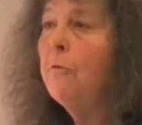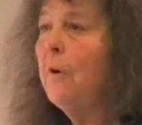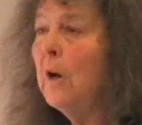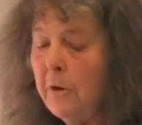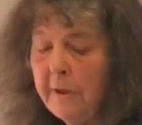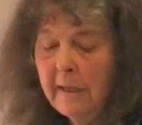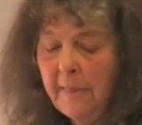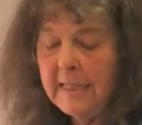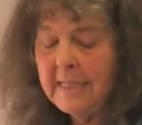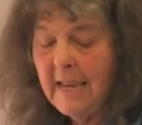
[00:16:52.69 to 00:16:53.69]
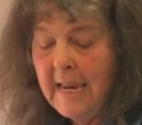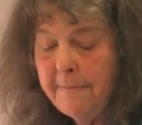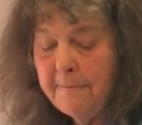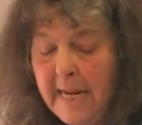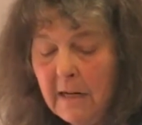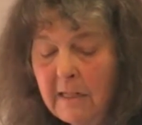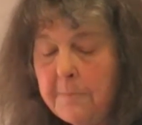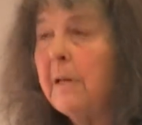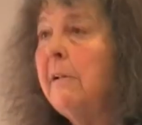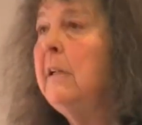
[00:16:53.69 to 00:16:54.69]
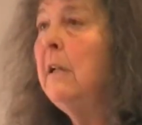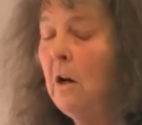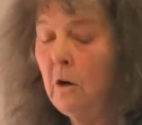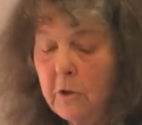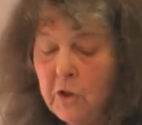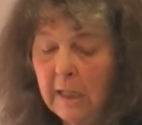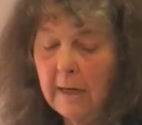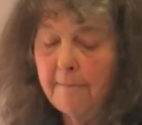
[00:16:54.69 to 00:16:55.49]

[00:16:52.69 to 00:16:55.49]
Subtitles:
following the same neoliberal logic: